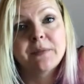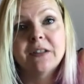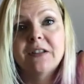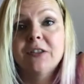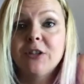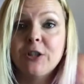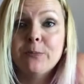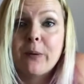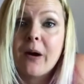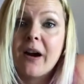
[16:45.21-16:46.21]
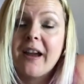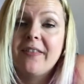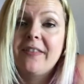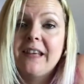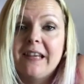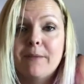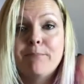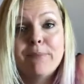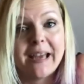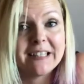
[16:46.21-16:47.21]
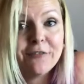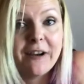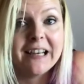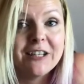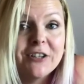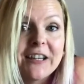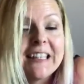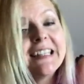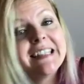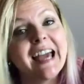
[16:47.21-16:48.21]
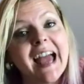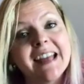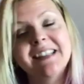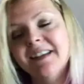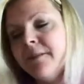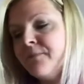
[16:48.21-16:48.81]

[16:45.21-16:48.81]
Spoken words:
So the sooner you buy, the better value you're going to get.